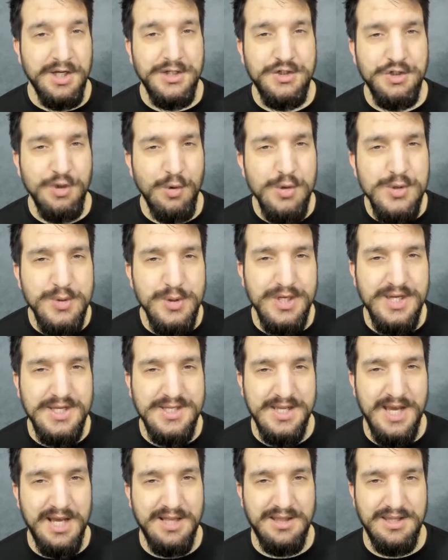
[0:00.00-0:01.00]
It shows you
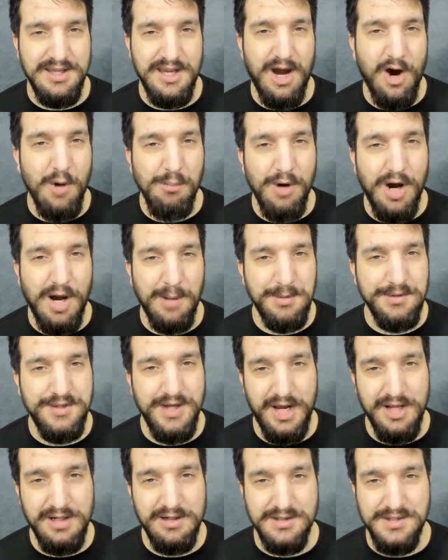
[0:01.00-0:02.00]
exactly how Muhammad
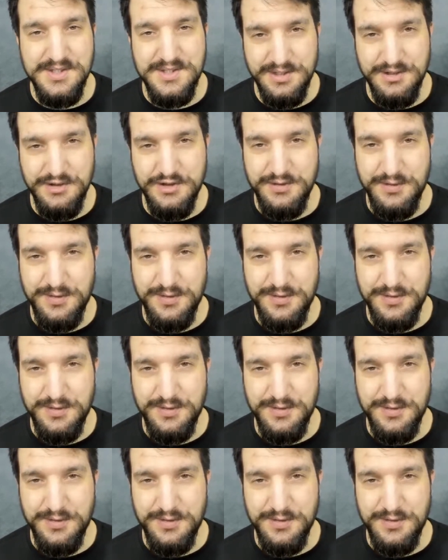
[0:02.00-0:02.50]
handles such